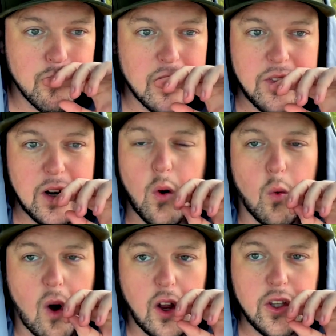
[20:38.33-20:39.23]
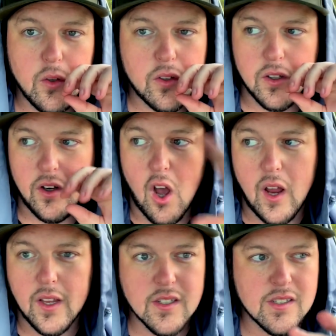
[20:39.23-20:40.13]
They don't want you to
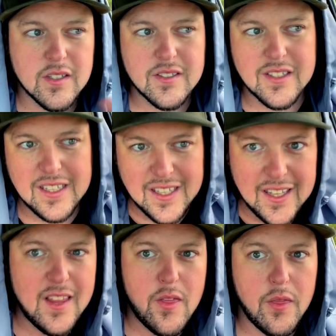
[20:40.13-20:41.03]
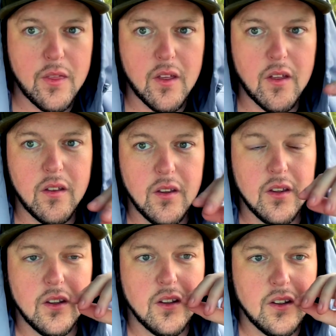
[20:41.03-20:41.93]
not exist in the
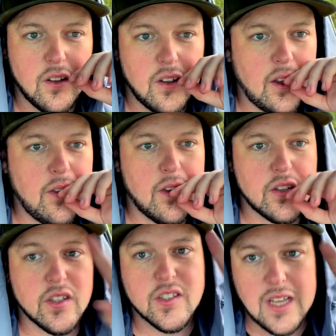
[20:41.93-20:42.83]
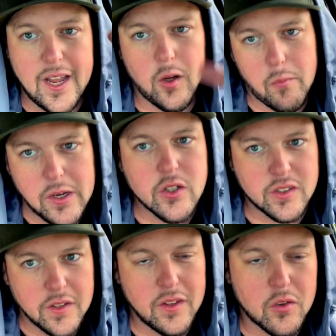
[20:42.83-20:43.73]
societal matrix
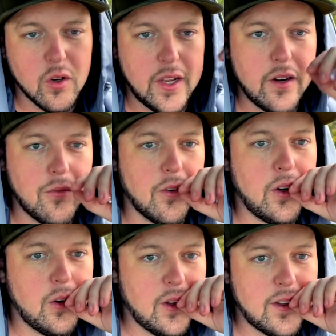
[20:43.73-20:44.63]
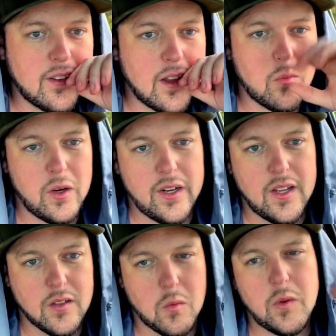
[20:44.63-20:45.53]
that they've created for you. Like, that's what it
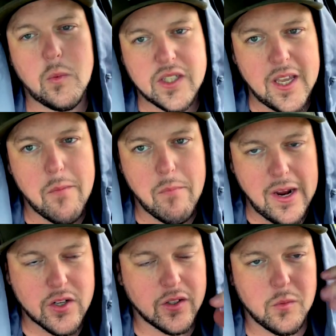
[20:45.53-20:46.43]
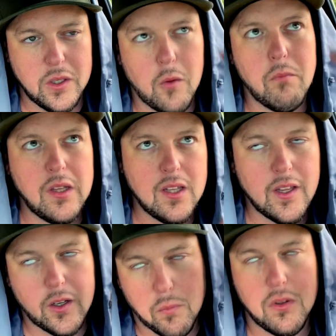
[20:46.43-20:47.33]
is. When we say matrix, we don't mean
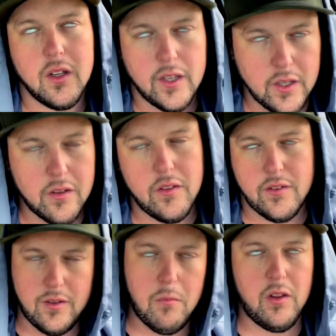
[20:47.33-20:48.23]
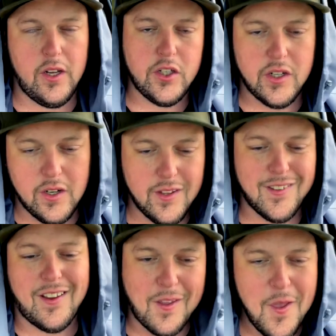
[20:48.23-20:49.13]
like you're plugging into the simulation and it's
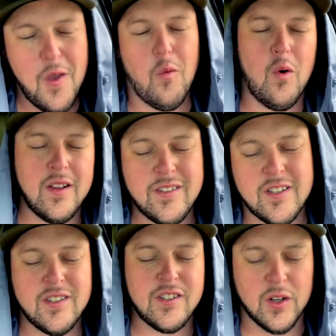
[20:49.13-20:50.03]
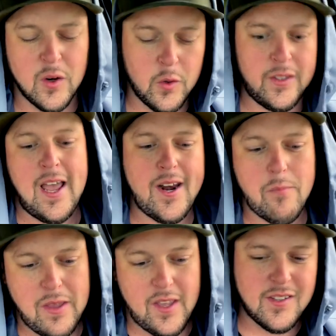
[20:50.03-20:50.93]
like 1s and 0
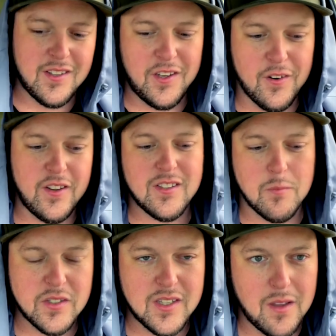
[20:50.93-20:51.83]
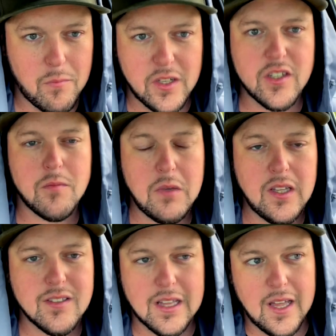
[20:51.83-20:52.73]
database and you're in some sim. It just
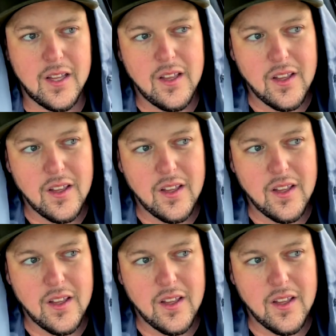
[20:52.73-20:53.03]
means that